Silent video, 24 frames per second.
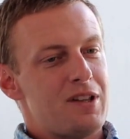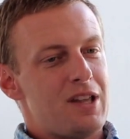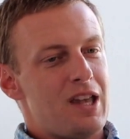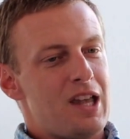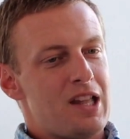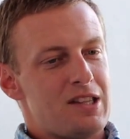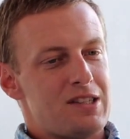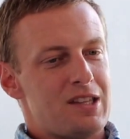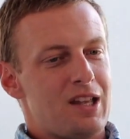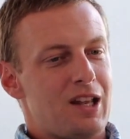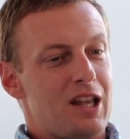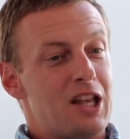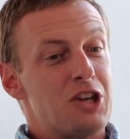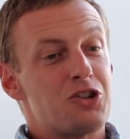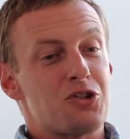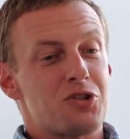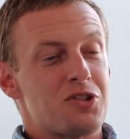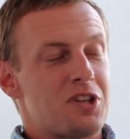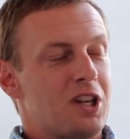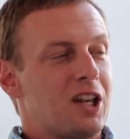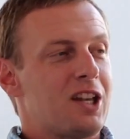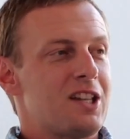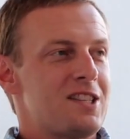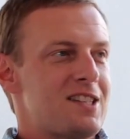it's an
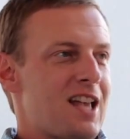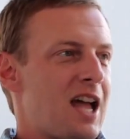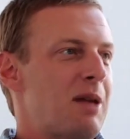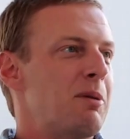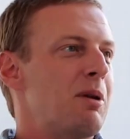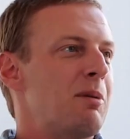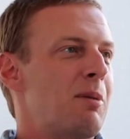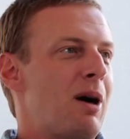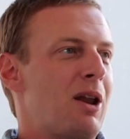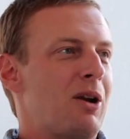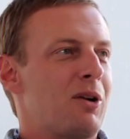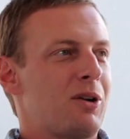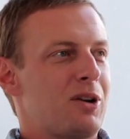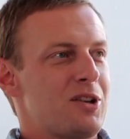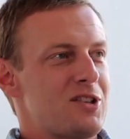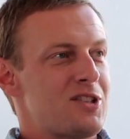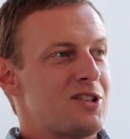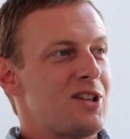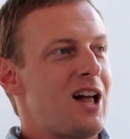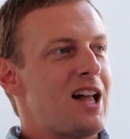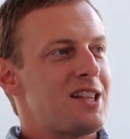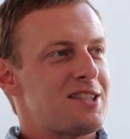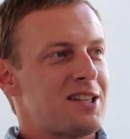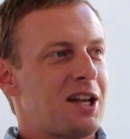interesting consignment model
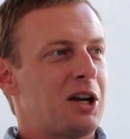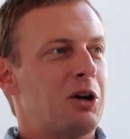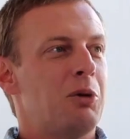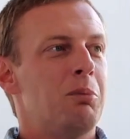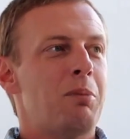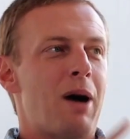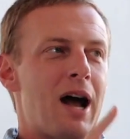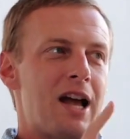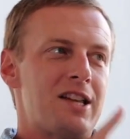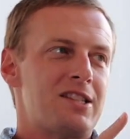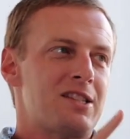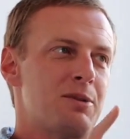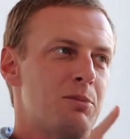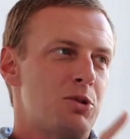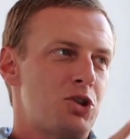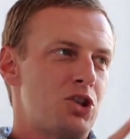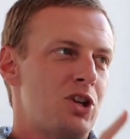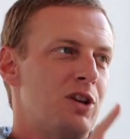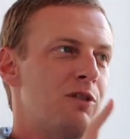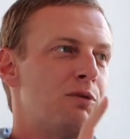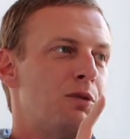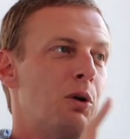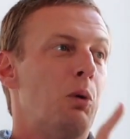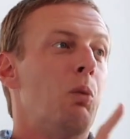because SlotCycle buys the
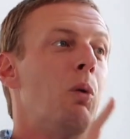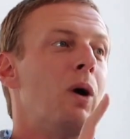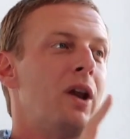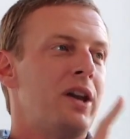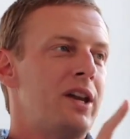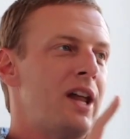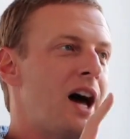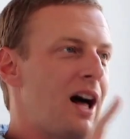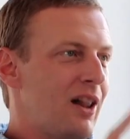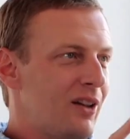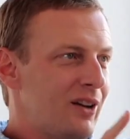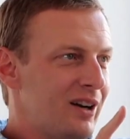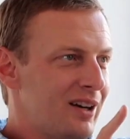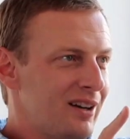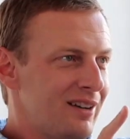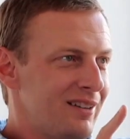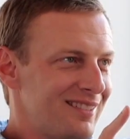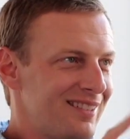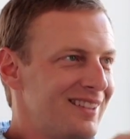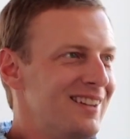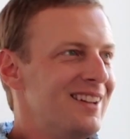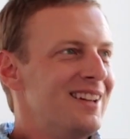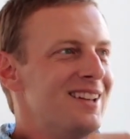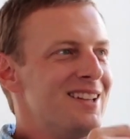machine for $1.
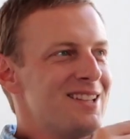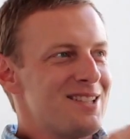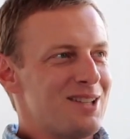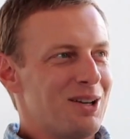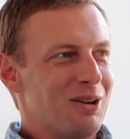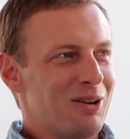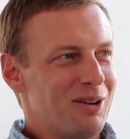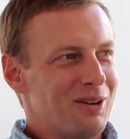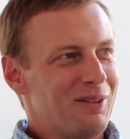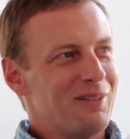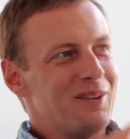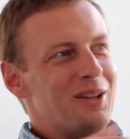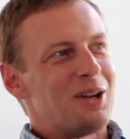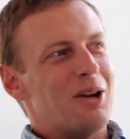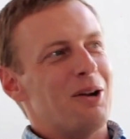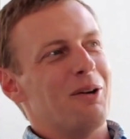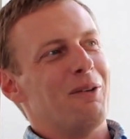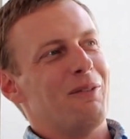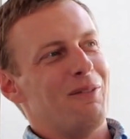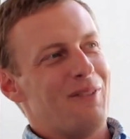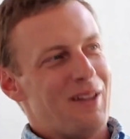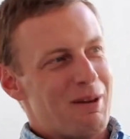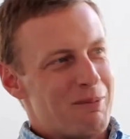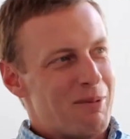
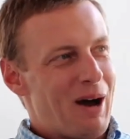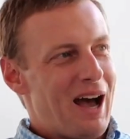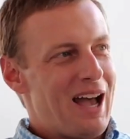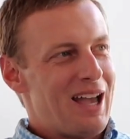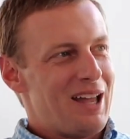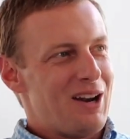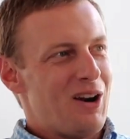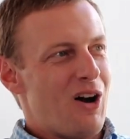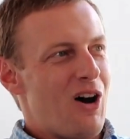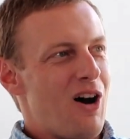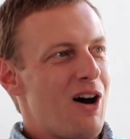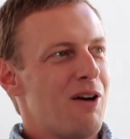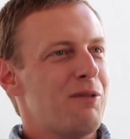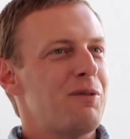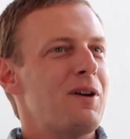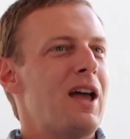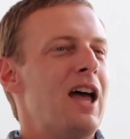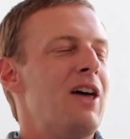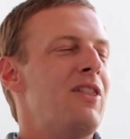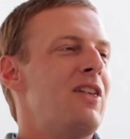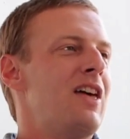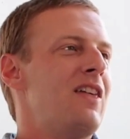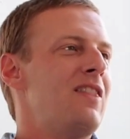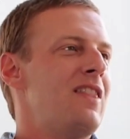So, they buy it off
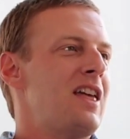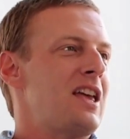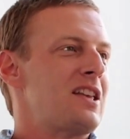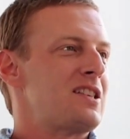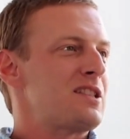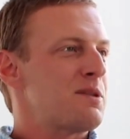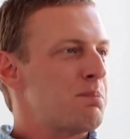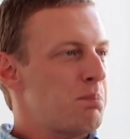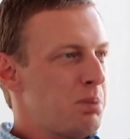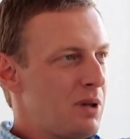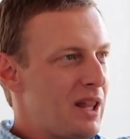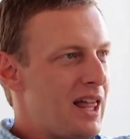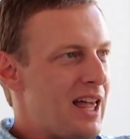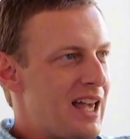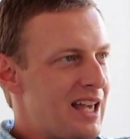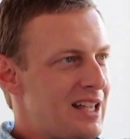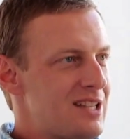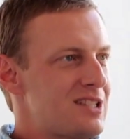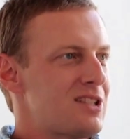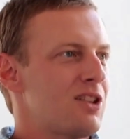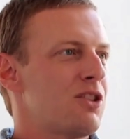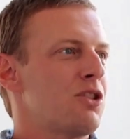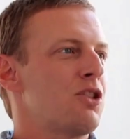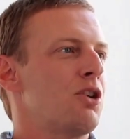and then they
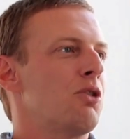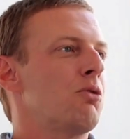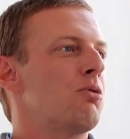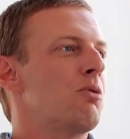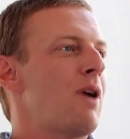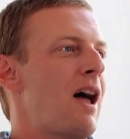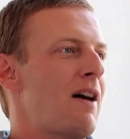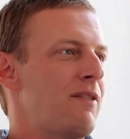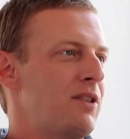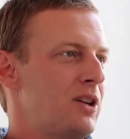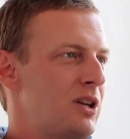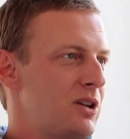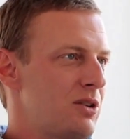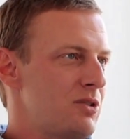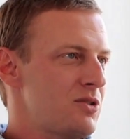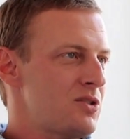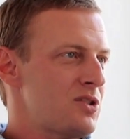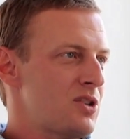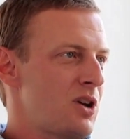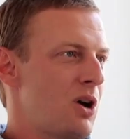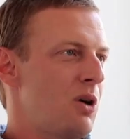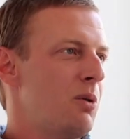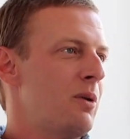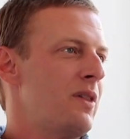split the revenue.
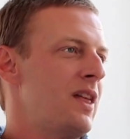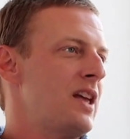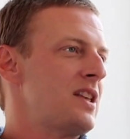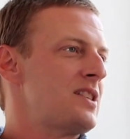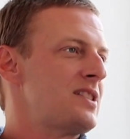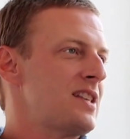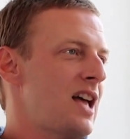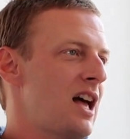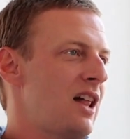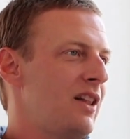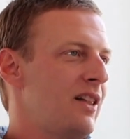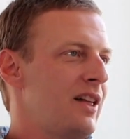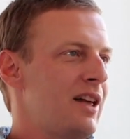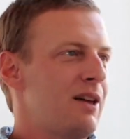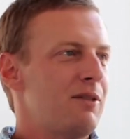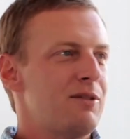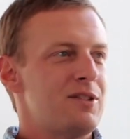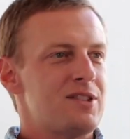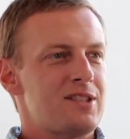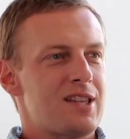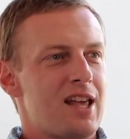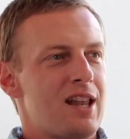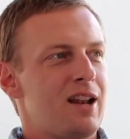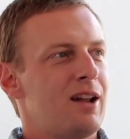So when they sell it,
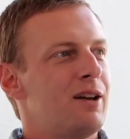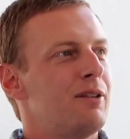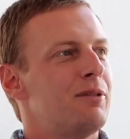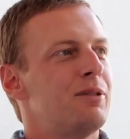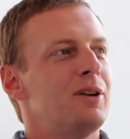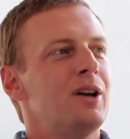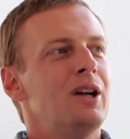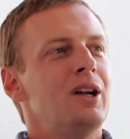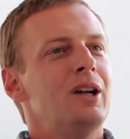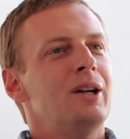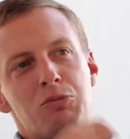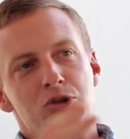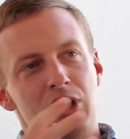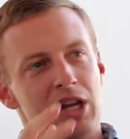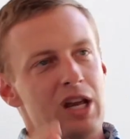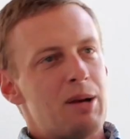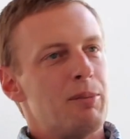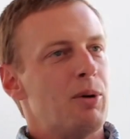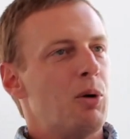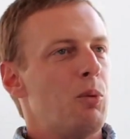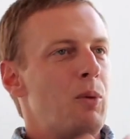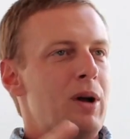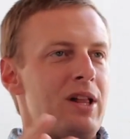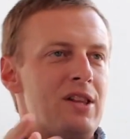instead of
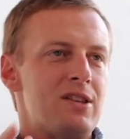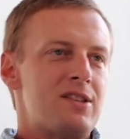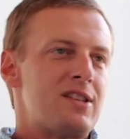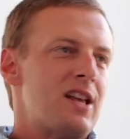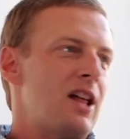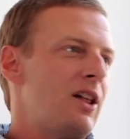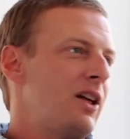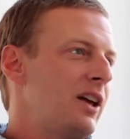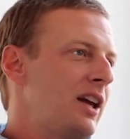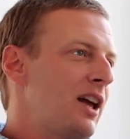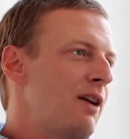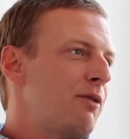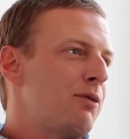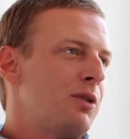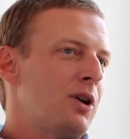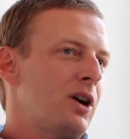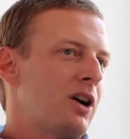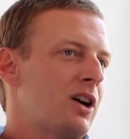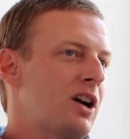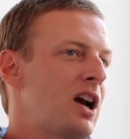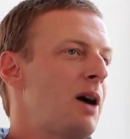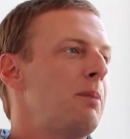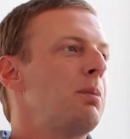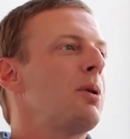MGM or Wynn selling it
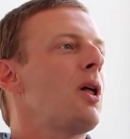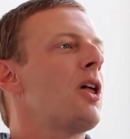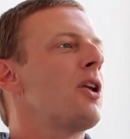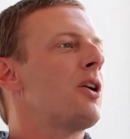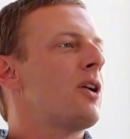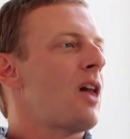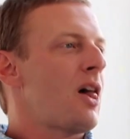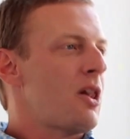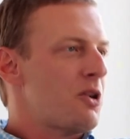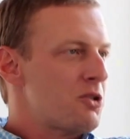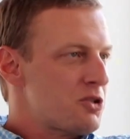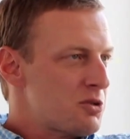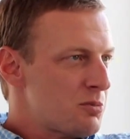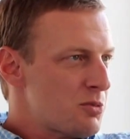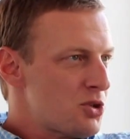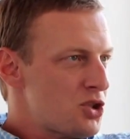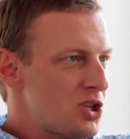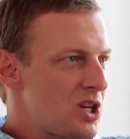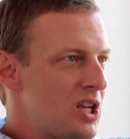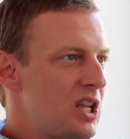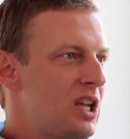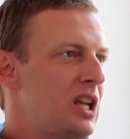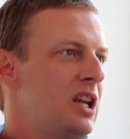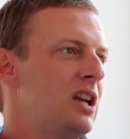for a couple $100 a
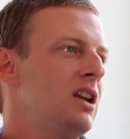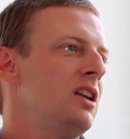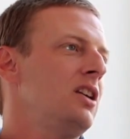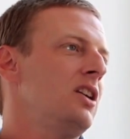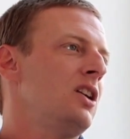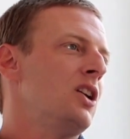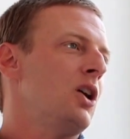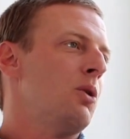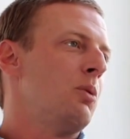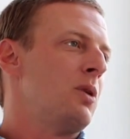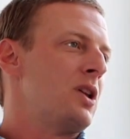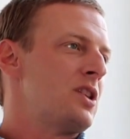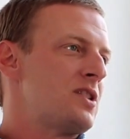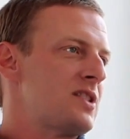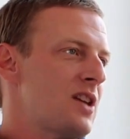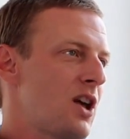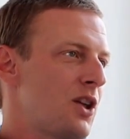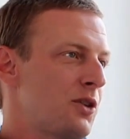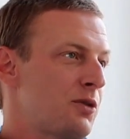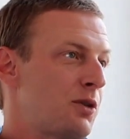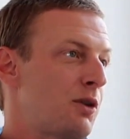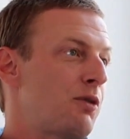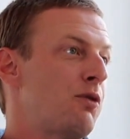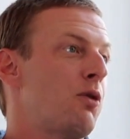machine, when it
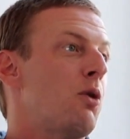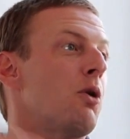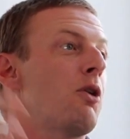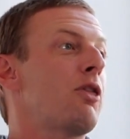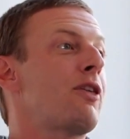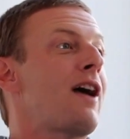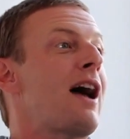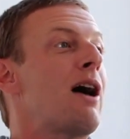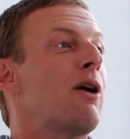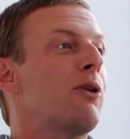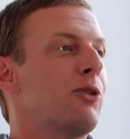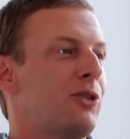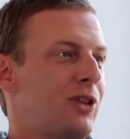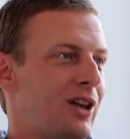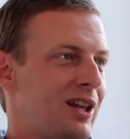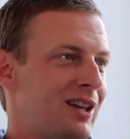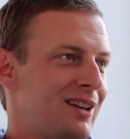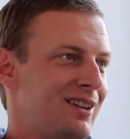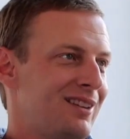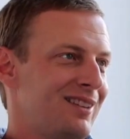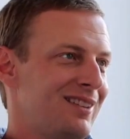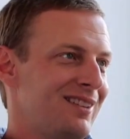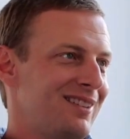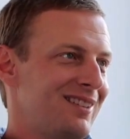sells for
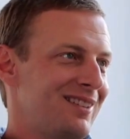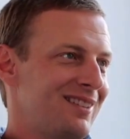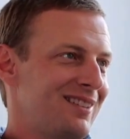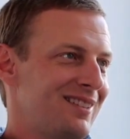$4,000,